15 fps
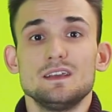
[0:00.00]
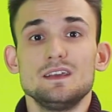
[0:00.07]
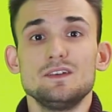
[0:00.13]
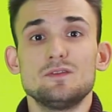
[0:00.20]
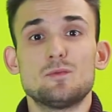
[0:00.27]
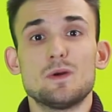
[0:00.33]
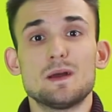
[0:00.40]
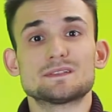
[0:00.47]

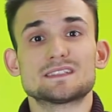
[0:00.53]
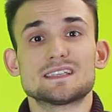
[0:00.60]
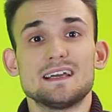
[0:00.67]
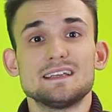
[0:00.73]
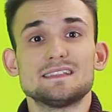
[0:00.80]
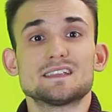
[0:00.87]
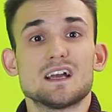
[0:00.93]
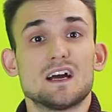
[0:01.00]
If
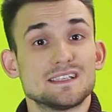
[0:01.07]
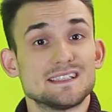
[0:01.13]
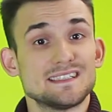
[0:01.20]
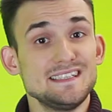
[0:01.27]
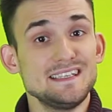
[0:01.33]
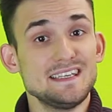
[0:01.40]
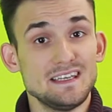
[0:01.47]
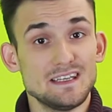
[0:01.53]
websites are
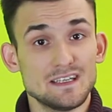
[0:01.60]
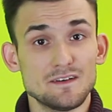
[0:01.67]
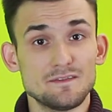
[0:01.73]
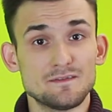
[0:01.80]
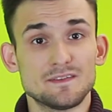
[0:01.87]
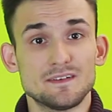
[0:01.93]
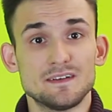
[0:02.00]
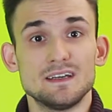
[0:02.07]
sneaky
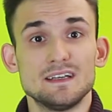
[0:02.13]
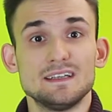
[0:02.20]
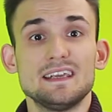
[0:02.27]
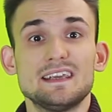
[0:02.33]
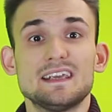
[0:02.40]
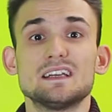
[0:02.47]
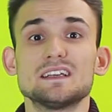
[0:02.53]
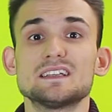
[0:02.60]
enough,
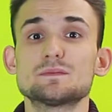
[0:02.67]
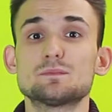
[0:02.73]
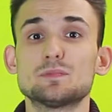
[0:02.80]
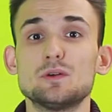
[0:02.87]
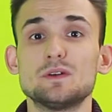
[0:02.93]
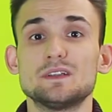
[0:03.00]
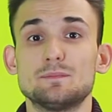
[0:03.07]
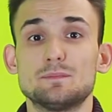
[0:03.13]
they can
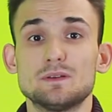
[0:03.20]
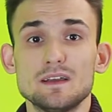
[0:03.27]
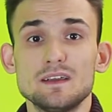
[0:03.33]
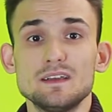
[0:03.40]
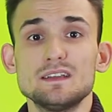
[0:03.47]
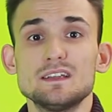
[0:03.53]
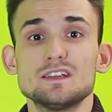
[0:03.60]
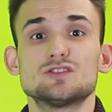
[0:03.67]
exploit the
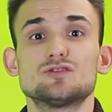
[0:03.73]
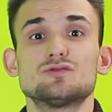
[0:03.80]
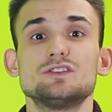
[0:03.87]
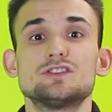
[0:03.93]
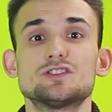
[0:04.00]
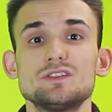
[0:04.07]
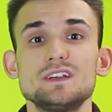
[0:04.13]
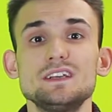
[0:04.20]
plugin to
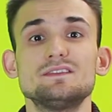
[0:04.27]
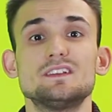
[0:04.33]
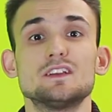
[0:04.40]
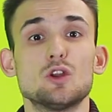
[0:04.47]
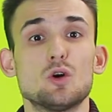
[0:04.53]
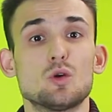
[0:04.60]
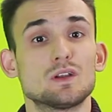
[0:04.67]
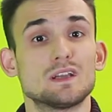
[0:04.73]
retrieve the
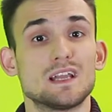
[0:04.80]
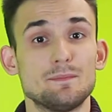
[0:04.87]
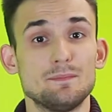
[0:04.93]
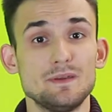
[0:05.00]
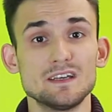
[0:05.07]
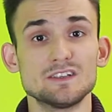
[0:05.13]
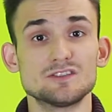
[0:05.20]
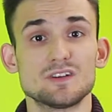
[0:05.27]
local
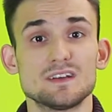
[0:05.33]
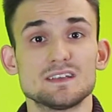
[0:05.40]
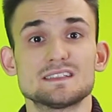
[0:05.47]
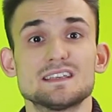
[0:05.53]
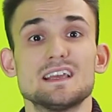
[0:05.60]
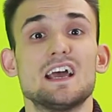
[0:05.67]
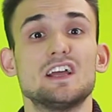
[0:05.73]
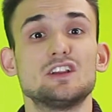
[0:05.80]
IP
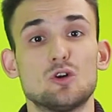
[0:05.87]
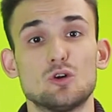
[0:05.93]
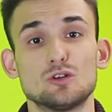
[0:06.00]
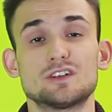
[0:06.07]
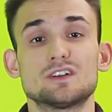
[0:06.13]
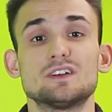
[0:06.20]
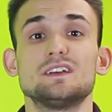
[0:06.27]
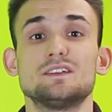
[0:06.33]
address and
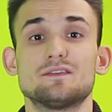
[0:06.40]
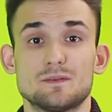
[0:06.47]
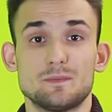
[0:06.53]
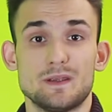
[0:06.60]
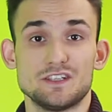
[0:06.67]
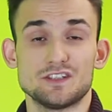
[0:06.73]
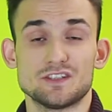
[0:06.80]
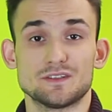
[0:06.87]
other
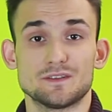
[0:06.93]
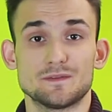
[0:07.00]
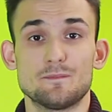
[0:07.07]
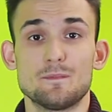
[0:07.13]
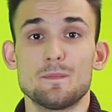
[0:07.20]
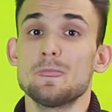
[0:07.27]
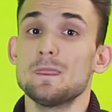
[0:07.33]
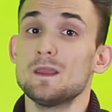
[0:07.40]
information.
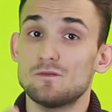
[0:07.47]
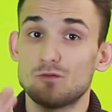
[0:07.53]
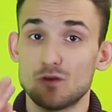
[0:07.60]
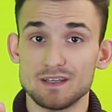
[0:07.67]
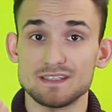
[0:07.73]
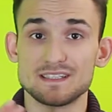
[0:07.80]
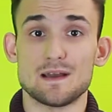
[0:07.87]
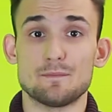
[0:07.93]
For
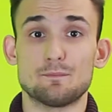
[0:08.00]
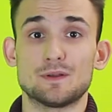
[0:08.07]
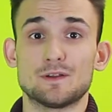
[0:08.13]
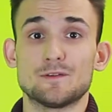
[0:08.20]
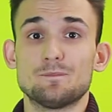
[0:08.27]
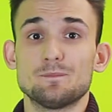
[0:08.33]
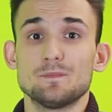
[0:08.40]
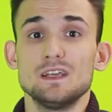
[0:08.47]

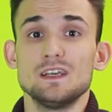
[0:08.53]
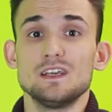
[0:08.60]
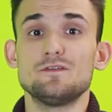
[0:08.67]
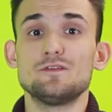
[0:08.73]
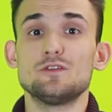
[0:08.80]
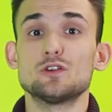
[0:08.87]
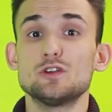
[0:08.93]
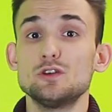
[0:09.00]
example,
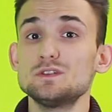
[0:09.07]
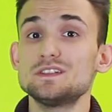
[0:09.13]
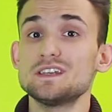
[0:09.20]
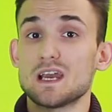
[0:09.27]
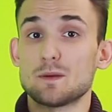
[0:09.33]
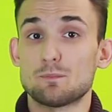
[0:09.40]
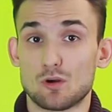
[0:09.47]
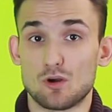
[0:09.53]
if you're
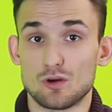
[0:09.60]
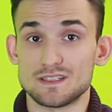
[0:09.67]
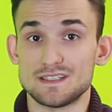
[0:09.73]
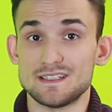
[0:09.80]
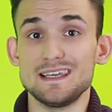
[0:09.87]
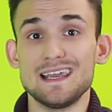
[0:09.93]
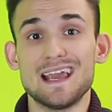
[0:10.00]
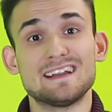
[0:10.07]
using a
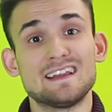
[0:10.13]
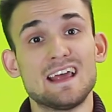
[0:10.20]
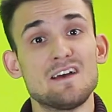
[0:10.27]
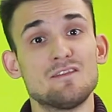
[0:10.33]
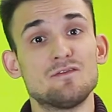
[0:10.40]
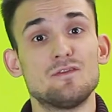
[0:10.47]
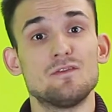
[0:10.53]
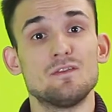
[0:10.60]
proxy and
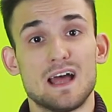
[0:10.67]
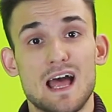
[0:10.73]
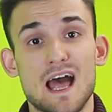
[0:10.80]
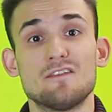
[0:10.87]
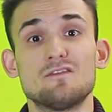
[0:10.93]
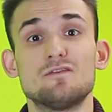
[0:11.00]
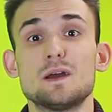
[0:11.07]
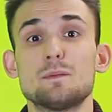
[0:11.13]
have,
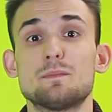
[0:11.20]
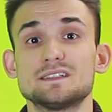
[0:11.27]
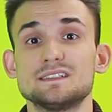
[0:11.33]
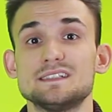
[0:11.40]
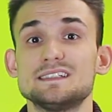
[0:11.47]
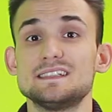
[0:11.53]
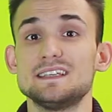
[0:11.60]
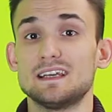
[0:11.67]
have
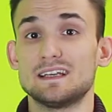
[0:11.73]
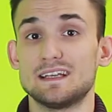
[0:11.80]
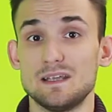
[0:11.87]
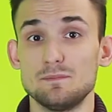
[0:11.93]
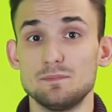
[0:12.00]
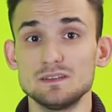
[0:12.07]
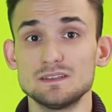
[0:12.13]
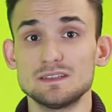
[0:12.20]
WebRTC
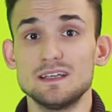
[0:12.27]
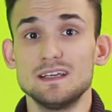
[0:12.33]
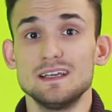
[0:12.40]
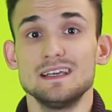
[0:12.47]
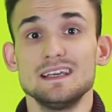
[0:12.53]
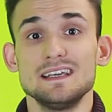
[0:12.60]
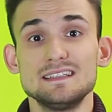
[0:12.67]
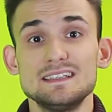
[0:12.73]
enabled,
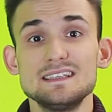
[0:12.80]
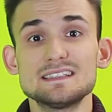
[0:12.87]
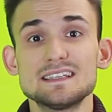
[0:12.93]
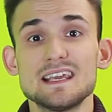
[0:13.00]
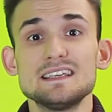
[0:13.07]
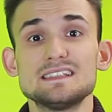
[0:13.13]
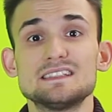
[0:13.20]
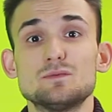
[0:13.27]
in this
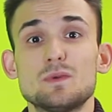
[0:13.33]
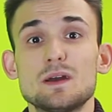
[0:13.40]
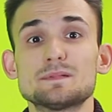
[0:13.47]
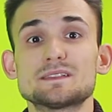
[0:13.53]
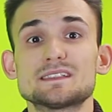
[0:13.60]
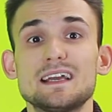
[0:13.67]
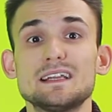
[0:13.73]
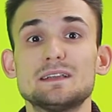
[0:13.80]
case, the
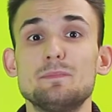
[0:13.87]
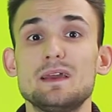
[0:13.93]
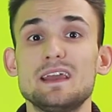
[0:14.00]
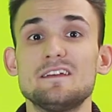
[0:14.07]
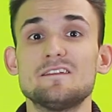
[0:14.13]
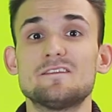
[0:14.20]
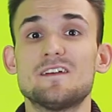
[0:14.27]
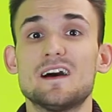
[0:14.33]
website
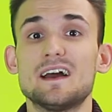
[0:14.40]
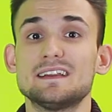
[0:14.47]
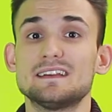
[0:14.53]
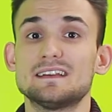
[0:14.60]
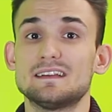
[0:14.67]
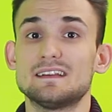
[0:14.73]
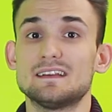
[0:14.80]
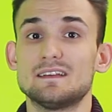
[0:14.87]
may
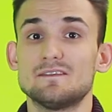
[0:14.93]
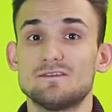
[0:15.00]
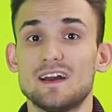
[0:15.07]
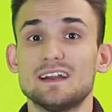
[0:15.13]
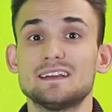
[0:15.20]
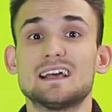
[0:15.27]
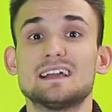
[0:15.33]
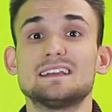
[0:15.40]
find,
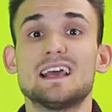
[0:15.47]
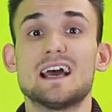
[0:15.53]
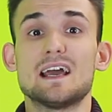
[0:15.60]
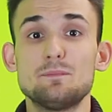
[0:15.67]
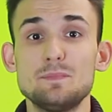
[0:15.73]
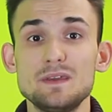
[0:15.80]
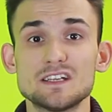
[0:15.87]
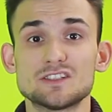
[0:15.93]
find that the
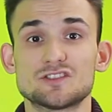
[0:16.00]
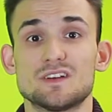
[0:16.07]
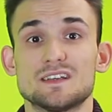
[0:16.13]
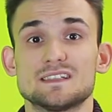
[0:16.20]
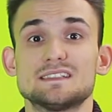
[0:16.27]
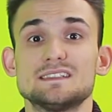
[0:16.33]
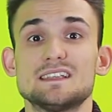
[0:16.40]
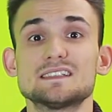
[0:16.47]
IP
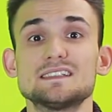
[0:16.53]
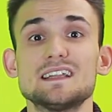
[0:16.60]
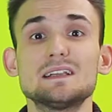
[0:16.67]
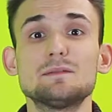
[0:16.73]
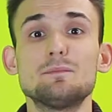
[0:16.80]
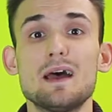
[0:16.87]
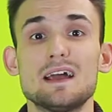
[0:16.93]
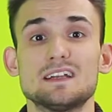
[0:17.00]
address does
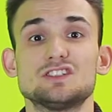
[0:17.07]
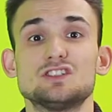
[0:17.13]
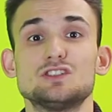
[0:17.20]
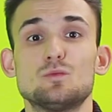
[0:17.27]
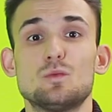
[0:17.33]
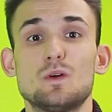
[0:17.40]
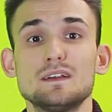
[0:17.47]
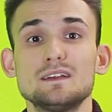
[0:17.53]
not match
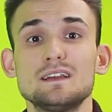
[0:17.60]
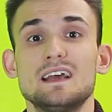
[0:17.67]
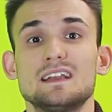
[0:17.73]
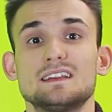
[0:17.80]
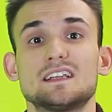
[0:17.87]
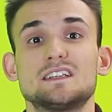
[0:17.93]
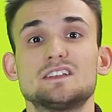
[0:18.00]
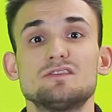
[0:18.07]
the one
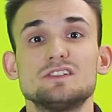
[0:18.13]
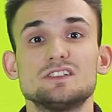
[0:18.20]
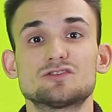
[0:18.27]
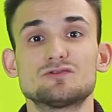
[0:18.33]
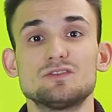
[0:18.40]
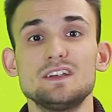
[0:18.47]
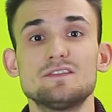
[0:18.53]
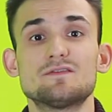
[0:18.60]
that it
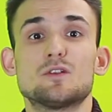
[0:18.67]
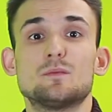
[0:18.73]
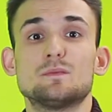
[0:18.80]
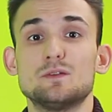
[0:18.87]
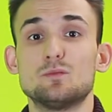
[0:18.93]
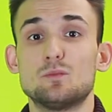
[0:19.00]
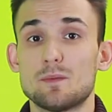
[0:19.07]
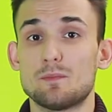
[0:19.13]
retrieved from
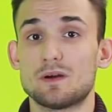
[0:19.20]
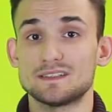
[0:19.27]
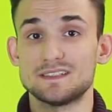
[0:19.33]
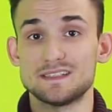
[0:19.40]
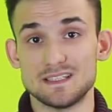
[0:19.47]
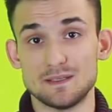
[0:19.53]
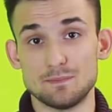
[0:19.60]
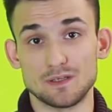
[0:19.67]
the
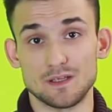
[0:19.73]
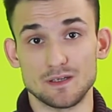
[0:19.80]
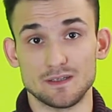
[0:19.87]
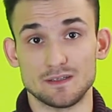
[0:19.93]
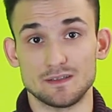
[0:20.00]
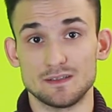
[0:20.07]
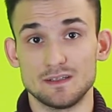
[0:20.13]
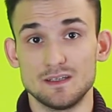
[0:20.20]
WebRTC
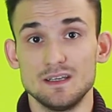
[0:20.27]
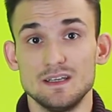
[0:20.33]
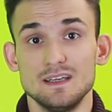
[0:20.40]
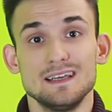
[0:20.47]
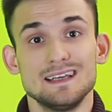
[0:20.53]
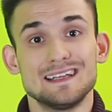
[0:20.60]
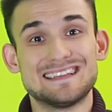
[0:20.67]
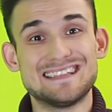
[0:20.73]
plugin.
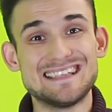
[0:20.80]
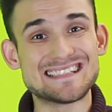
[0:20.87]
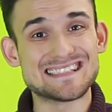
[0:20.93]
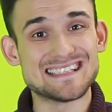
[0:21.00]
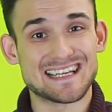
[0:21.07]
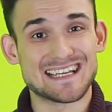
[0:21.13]
This